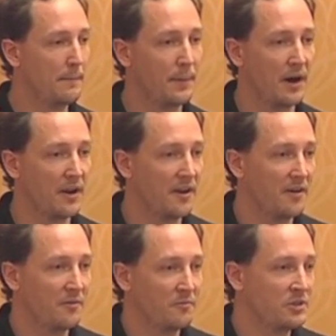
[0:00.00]
but
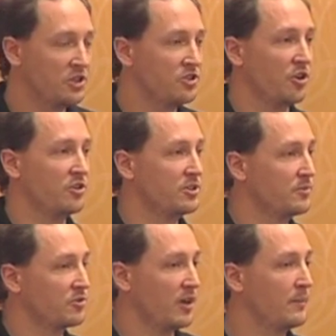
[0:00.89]
we just don't
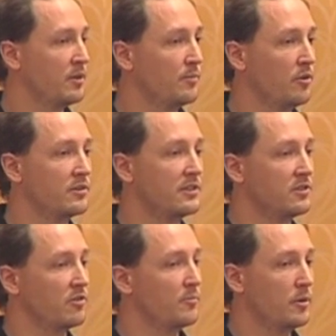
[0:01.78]
subscribe to the blogs,
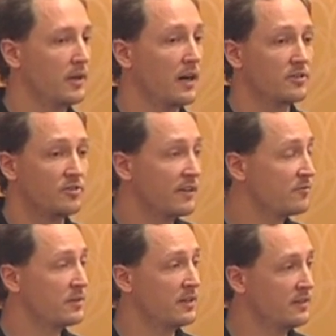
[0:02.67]
listen to the podcasts. Not
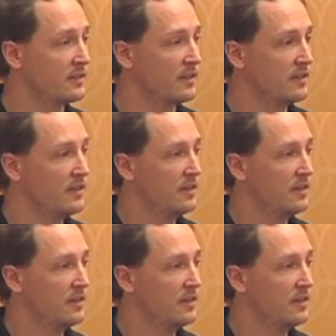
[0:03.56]
everyone does that.